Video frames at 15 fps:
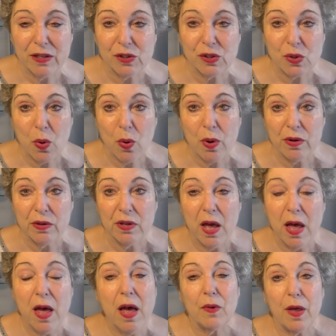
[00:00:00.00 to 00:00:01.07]
It's called
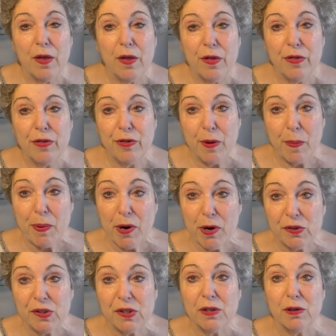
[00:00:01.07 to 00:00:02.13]
The
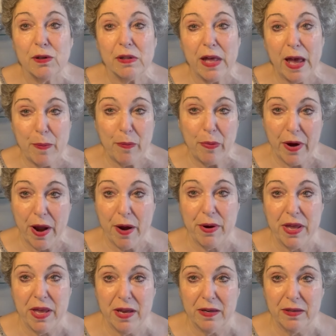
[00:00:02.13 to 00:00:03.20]
Personal
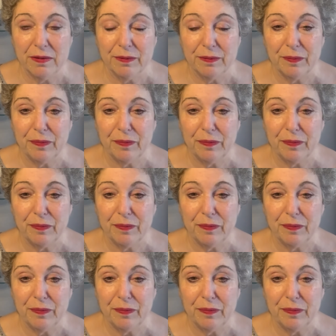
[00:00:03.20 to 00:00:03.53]
Librarian,